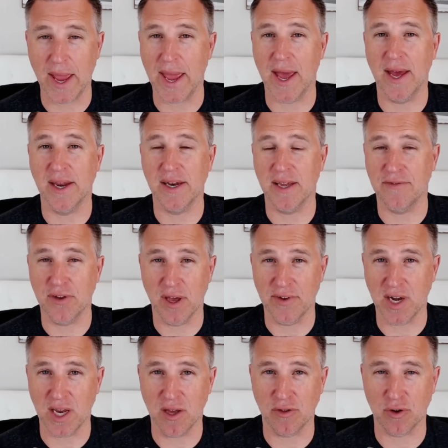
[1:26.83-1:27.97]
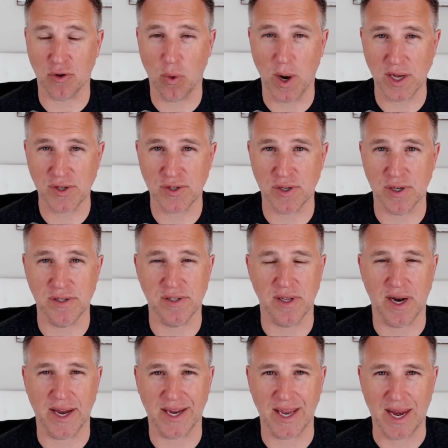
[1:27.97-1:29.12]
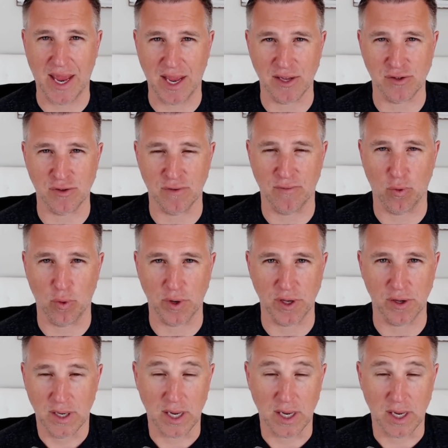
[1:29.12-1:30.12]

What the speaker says: and if you have any other questions that I can answer for you